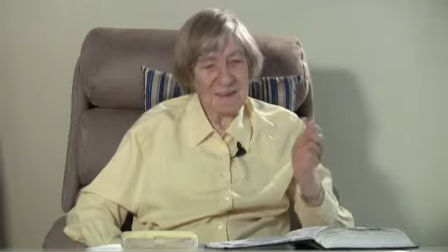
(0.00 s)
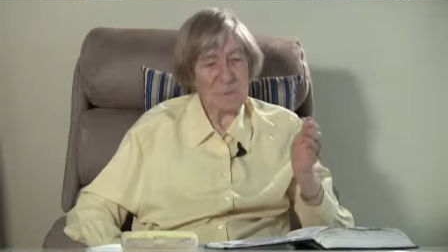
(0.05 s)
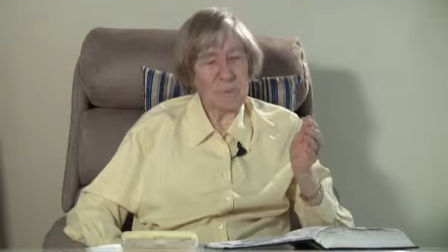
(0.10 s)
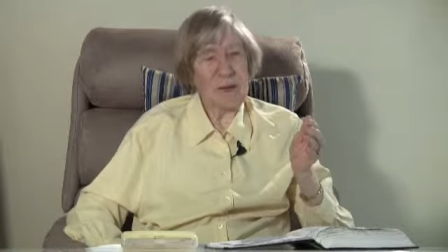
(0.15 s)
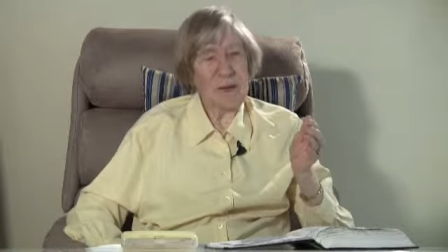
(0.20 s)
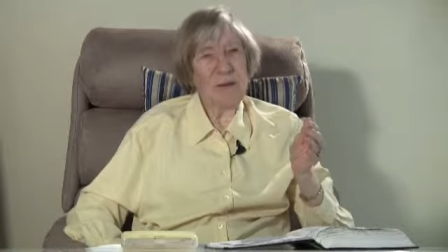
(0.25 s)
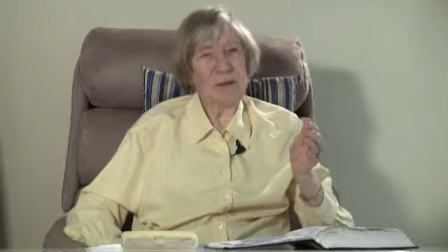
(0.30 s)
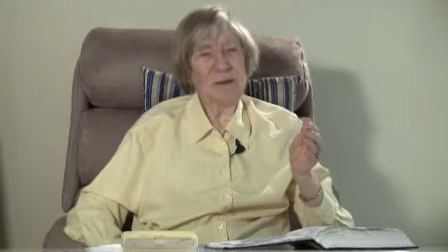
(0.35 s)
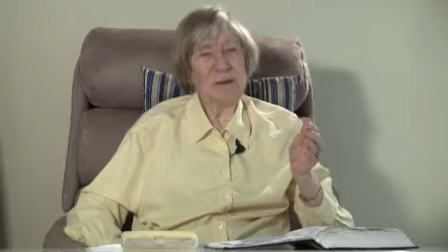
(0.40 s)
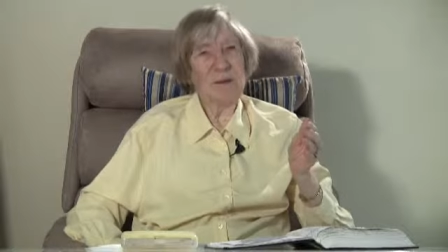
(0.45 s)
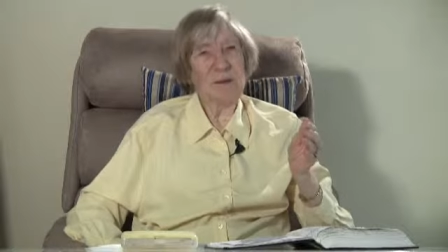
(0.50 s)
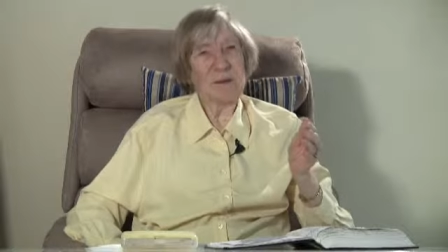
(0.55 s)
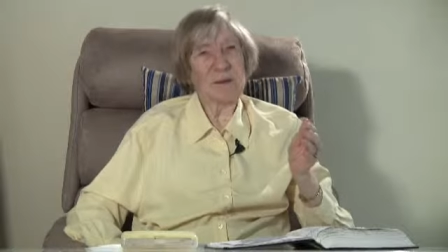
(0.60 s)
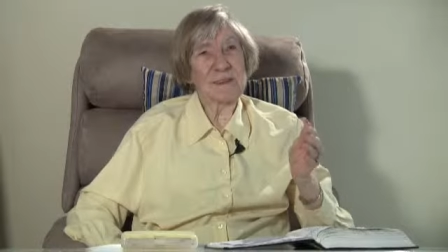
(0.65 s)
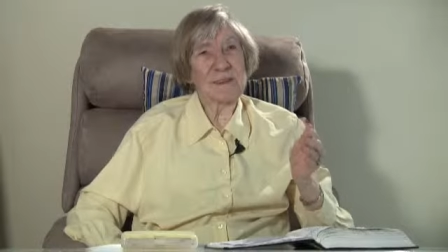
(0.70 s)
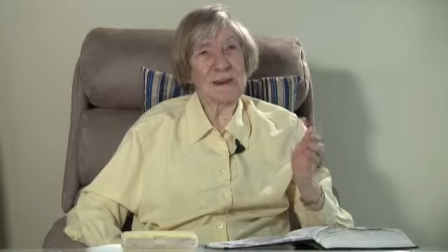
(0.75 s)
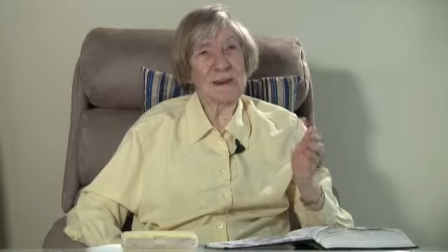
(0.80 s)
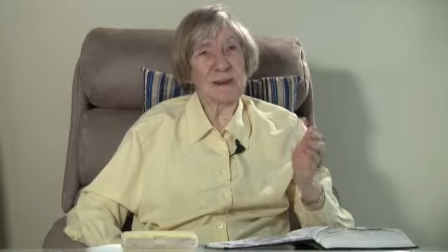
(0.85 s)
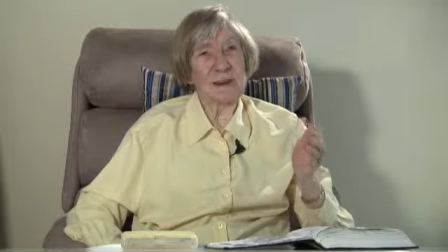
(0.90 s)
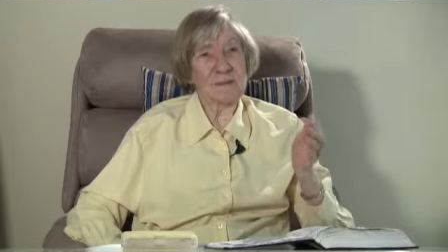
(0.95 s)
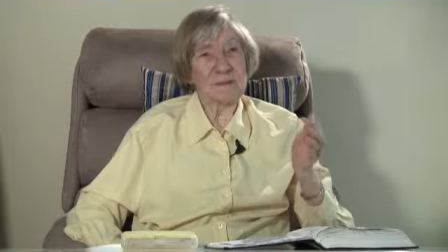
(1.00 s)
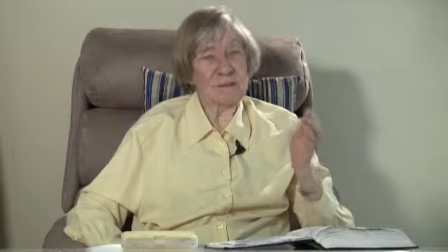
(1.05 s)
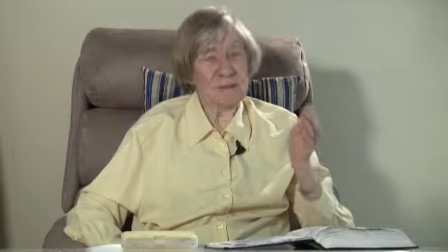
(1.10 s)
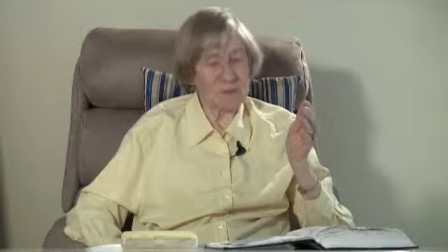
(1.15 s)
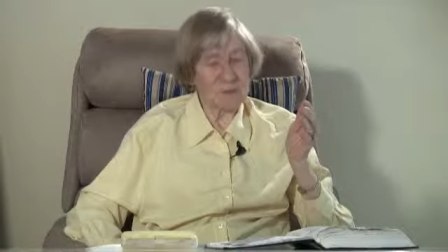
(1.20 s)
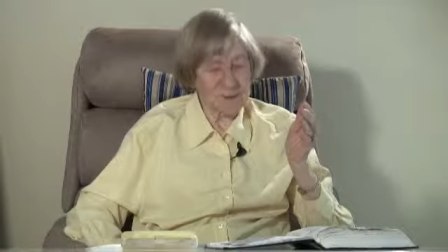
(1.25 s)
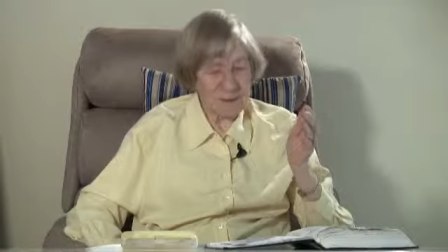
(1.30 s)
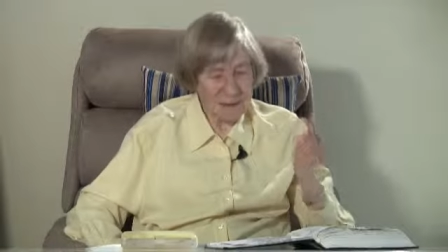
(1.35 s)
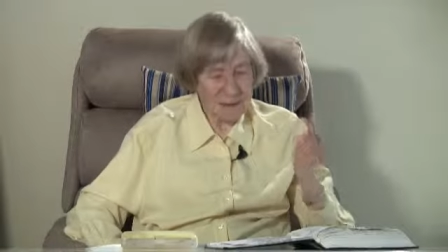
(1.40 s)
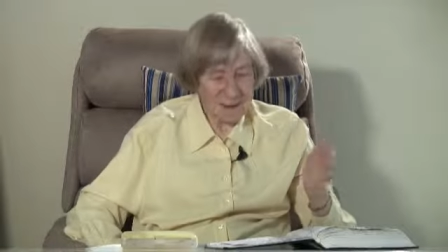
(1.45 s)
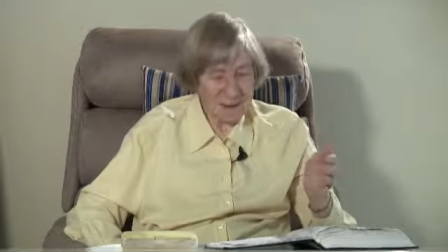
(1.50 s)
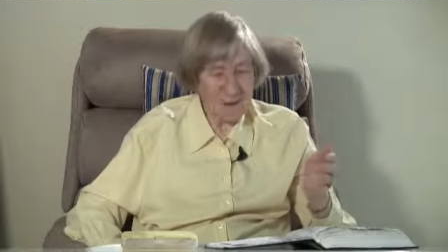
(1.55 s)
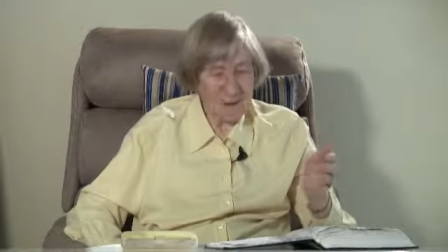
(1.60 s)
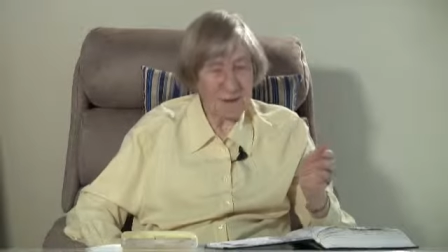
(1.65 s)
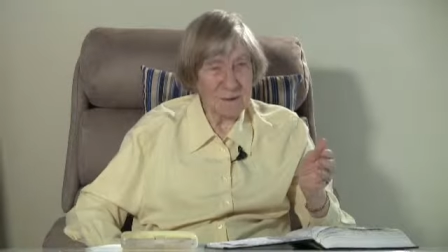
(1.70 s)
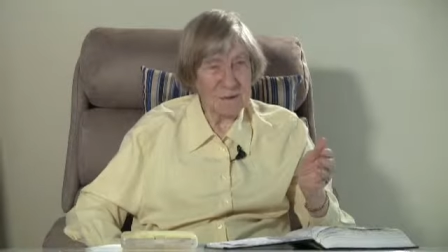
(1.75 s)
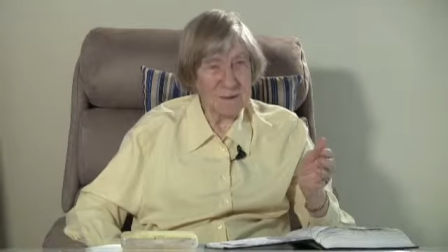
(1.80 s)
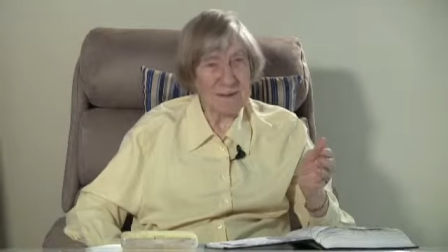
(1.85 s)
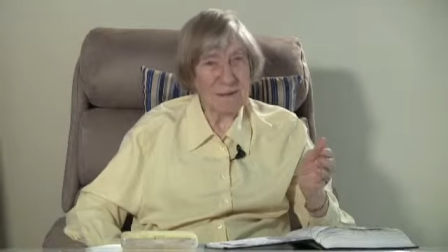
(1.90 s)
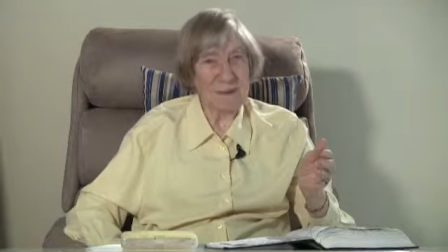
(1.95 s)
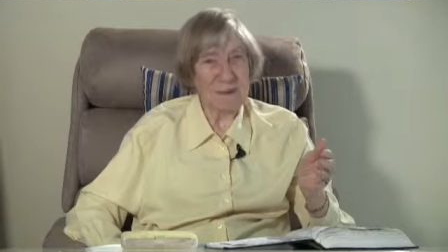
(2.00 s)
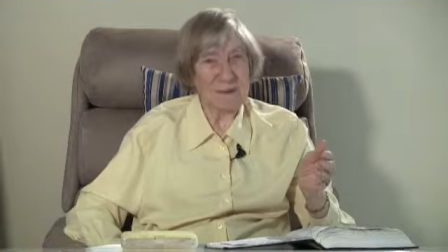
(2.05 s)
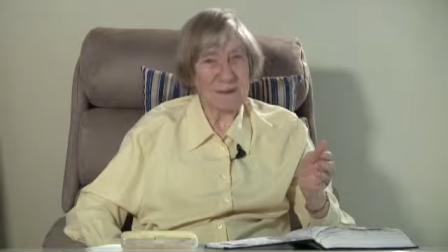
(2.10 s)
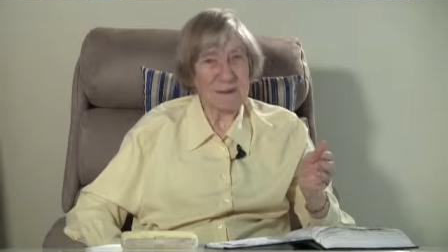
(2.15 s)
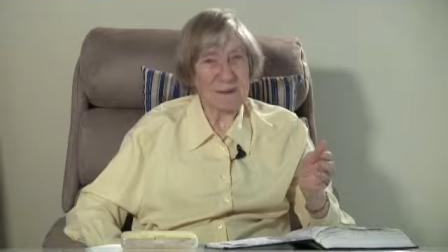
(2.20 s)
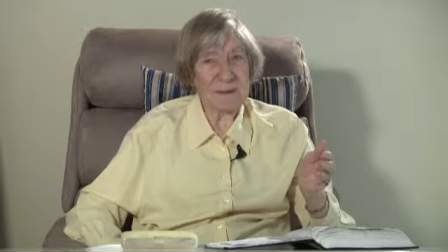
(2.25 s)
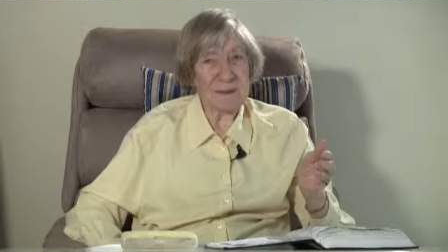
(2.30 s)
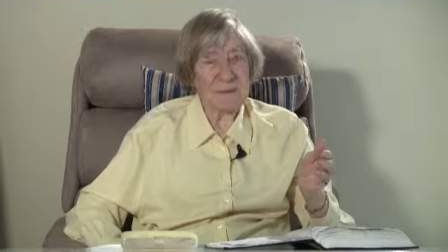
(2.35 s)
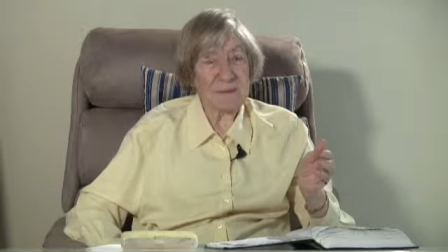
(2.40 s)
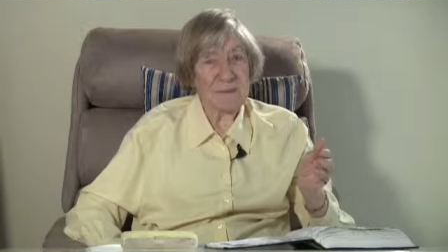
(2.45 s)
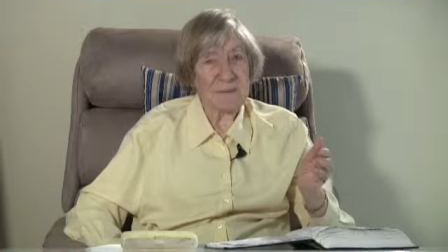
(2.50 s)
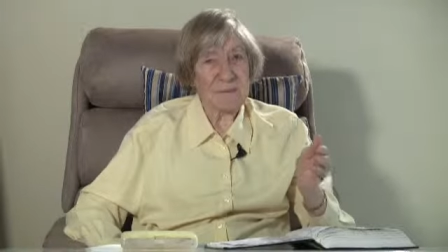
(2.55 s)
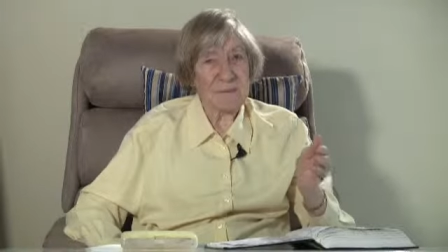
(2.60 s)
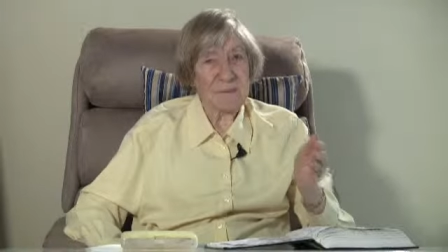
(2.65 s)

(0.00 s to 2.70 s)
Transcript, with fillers: "Speak to yourselves," or "Sing to yourselves,"